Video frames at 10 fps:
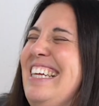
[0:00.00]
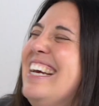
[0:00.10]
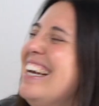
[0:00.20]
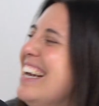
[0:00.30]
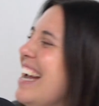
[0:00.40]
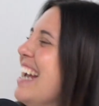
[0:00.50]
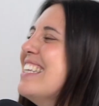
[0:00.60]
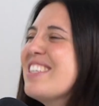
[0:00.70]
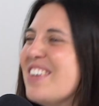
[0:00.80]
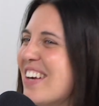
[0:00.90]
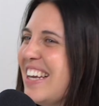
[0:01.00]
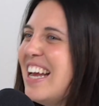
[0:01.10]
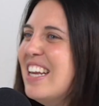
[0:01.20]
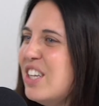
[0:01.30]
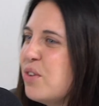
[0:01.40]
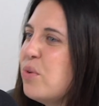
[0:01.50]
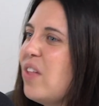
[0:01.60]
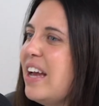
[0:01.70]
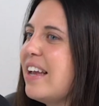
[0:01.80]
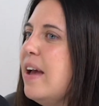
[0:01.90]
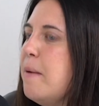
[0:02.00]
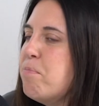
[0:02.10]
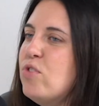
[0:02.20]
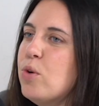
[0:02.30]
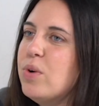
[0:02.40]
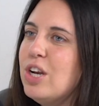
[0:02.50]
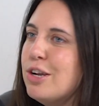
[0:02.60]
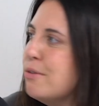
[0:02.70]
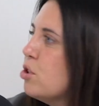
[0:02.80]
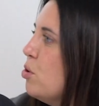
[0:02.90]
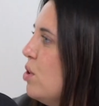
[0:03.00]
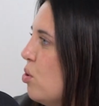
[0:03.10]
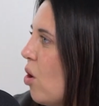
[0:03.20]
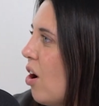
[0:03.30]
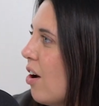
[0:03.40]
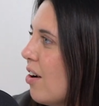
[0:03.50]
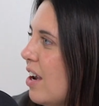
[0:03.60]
It's good. And you like, no one knows who you are.